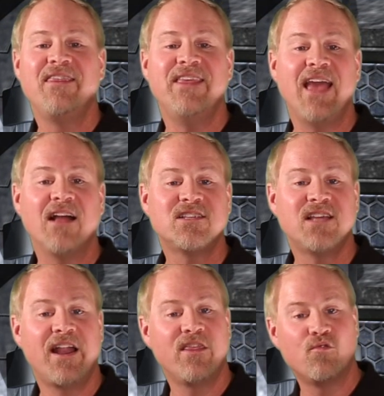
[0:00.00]
The
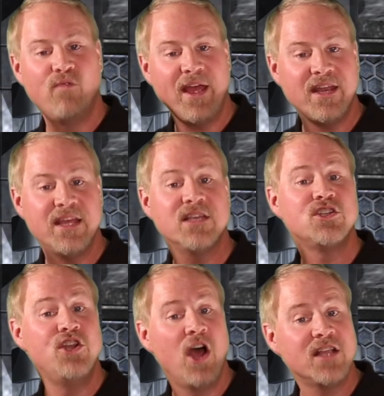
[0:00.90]
outside of the retina
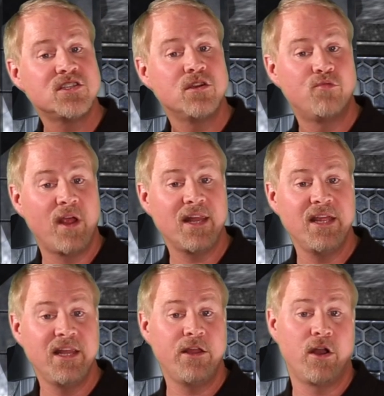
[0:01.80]
is not so
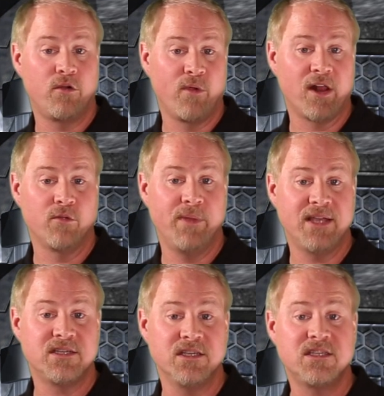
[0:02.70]
brightly lit on a regular
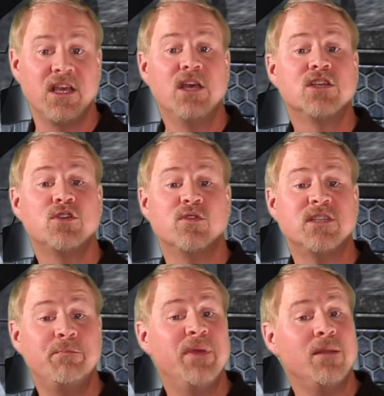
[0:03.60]
basis, so
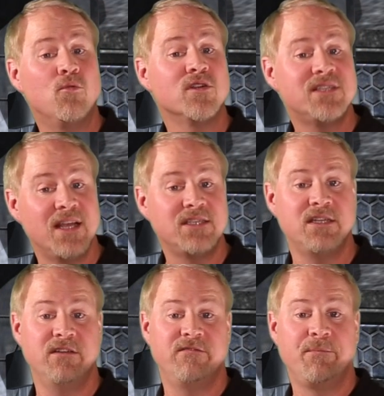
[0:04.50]
it's a bit more
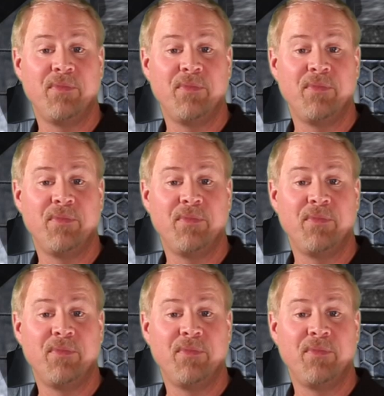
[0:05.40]
sensitive.